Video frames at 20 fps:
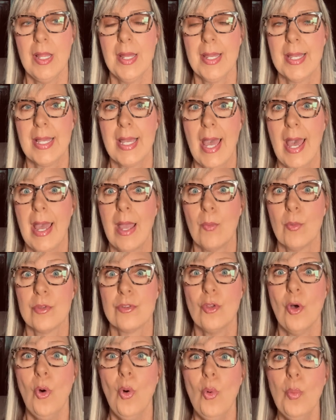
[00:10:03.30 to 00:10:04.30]
like I
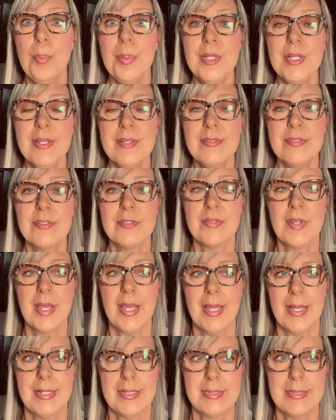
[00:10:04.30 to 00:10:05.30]
was hopeless,
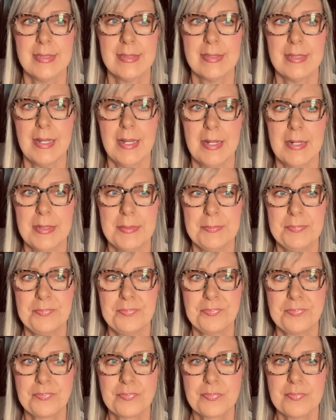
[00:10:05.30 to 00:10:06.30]
and
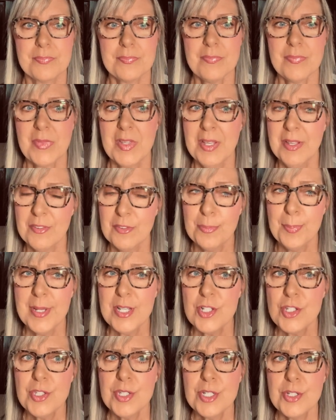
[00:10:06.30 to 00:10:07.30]

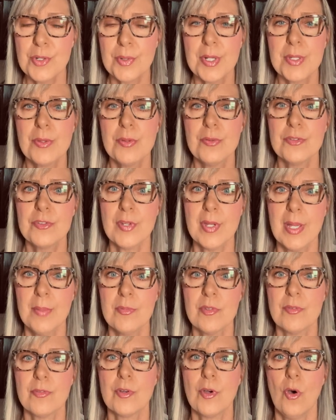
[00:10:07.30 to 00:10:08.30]
especially during those
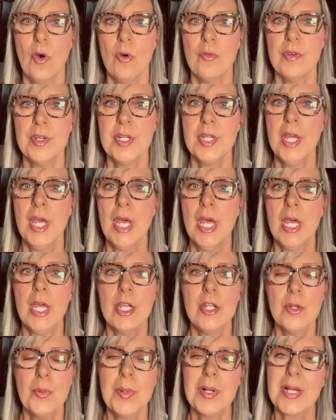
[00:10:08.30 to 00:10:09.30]
times of COVID,
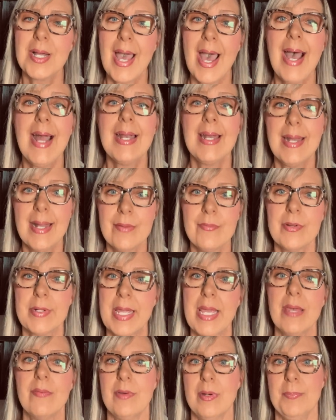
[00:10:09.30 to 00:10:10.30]
you know what? God never
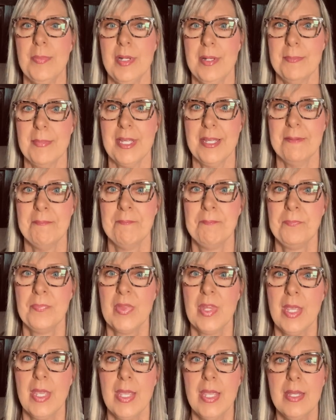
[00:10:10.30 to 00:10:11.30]
gave up on me.
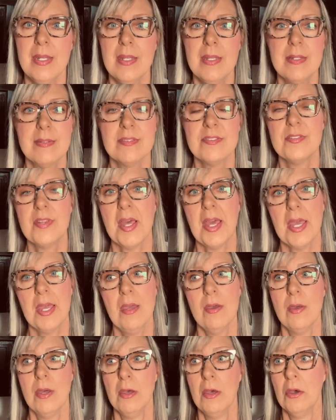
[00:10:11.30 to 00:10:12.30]
He didn't
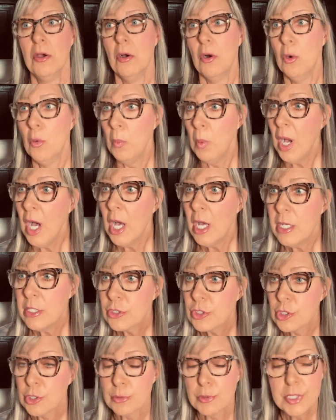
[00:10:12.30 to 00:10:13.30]
say, oh, well,
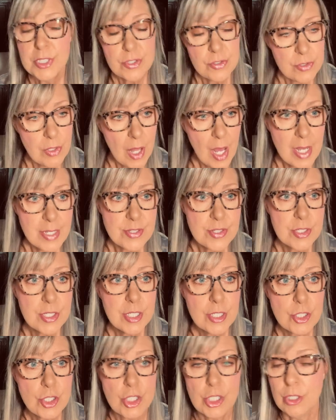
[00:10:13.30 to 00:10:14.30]
Sharice lost
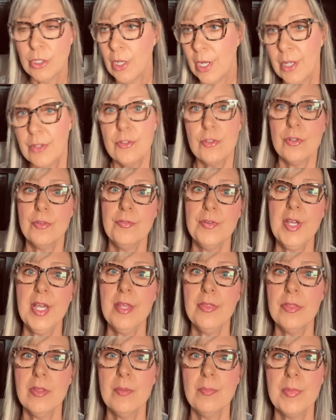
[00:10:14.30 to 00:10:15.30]
it. She lost her
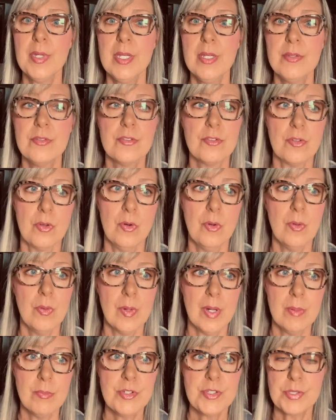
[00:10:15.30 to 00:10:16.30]
faith in me, so
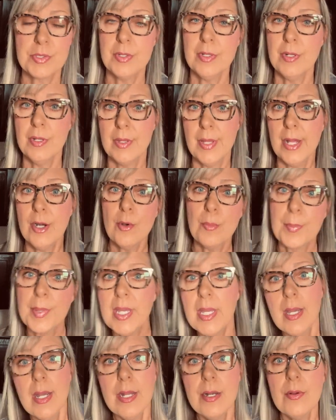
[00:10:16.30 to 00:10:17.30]
I'm just going to let her
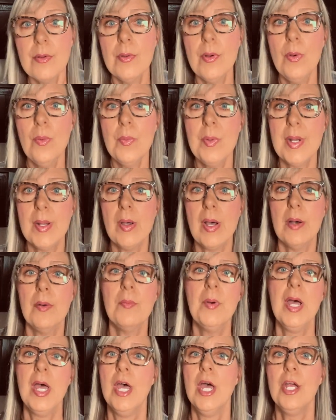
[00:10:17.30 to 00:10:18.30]
be on her own
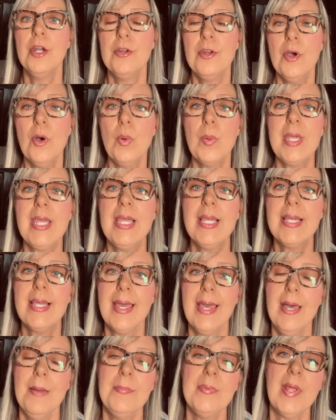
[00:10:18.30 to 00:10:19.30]
now. No, he
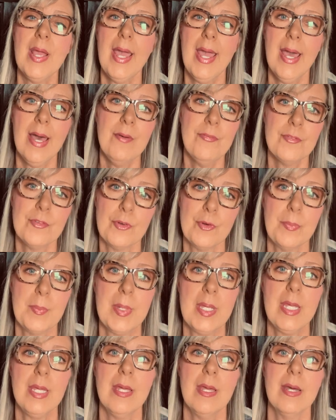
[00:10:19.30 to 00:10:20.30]
kept after
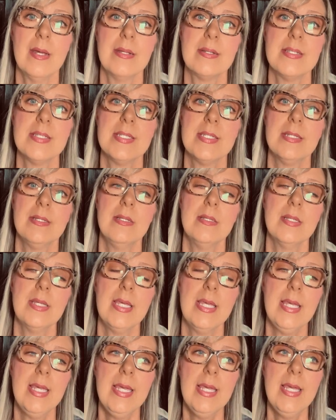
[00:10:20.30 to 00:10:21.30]
me until
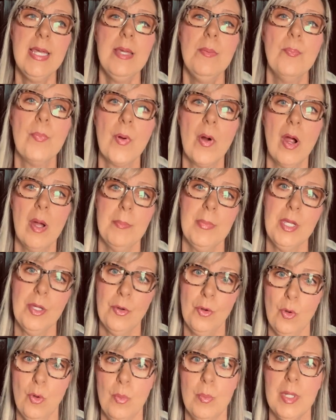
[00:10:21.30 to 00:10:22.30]
he brought me
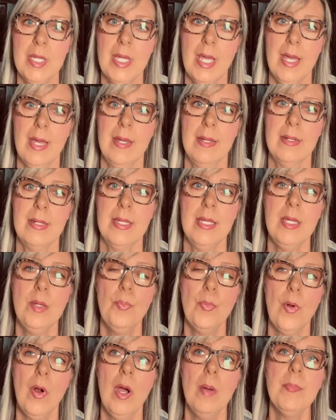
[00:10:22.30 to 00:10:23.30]
home again. He
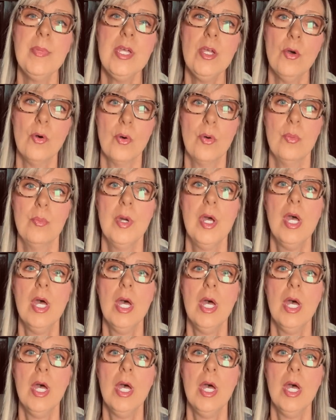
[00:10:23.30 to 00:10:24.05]
brought me home